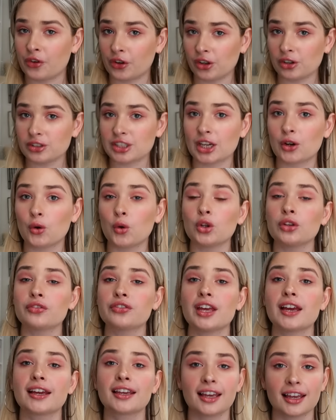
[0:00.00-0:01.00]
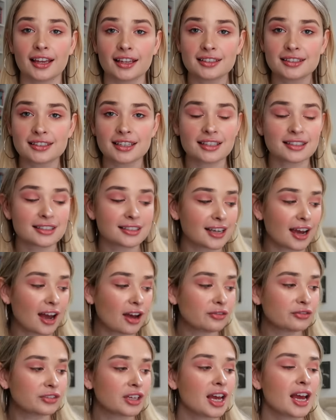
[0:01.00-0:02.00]
follows like all of their kids and
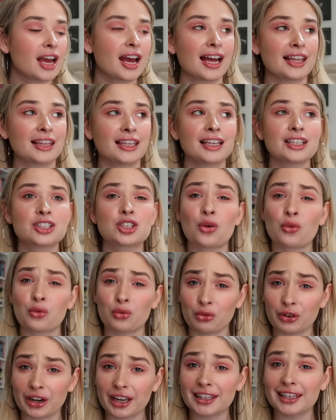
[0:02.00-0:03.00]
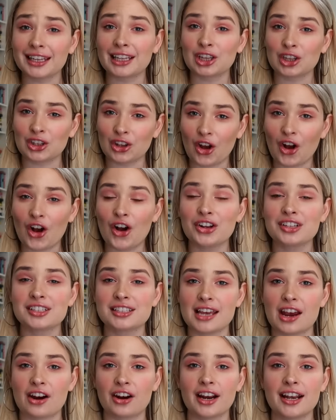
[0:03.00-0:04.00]
stuff. I think it's a really long
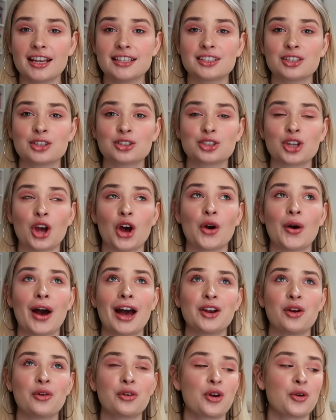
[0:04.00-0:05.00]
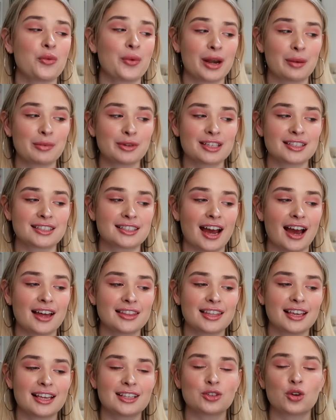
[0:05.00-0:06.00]
series, so I don't know when I'm gonna
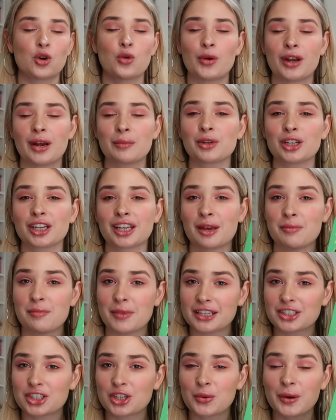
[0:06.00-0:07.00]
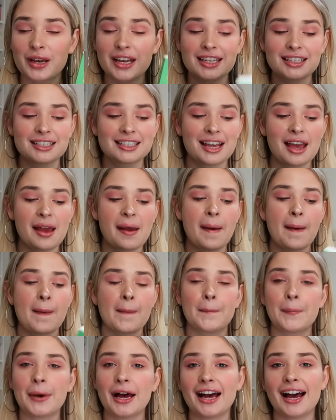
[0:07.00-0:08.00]
start this or when I'm gonna commit to it,
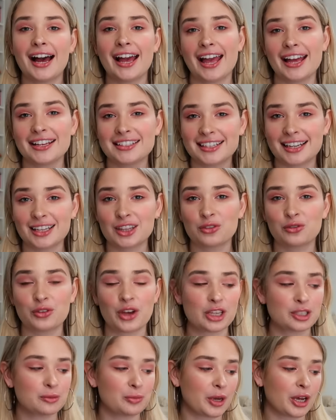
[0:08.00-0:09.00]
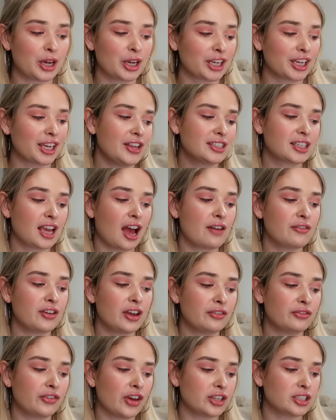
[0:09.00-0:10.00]
but I had to get the first book. This
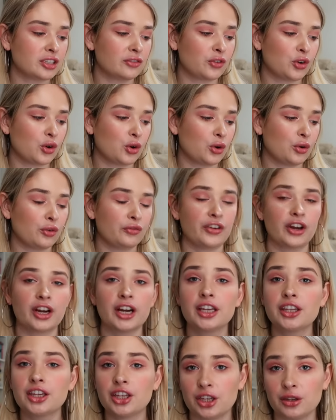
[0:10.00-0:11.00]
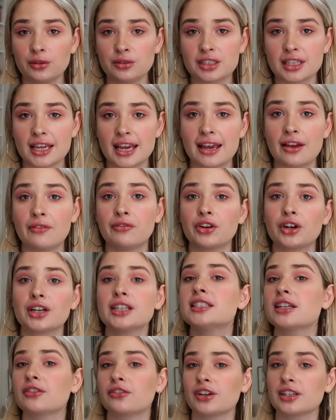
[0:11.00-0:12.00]
cover, first of all, very cutesy, very
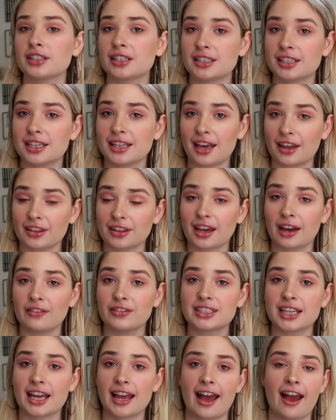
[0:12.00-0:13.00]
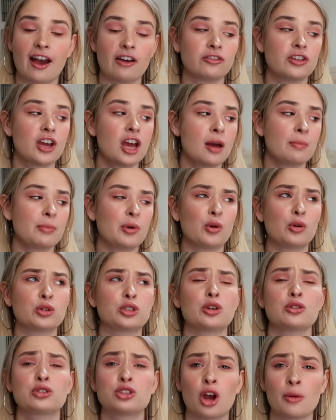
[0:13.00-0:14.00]
different to the other covers I have, but
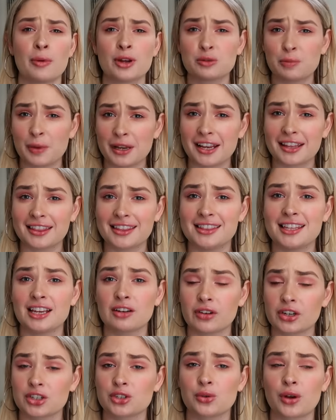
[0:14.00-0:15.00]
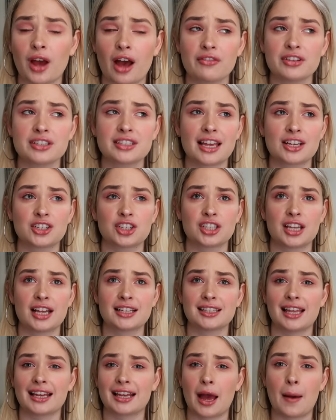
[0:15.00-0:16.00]
also so much better than the original covers that just
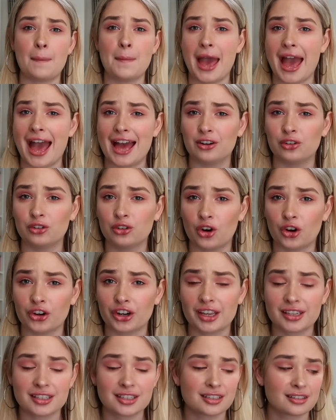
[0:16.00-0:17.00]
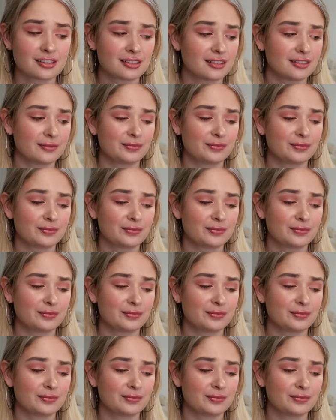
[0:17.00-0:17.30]
has like a man on it.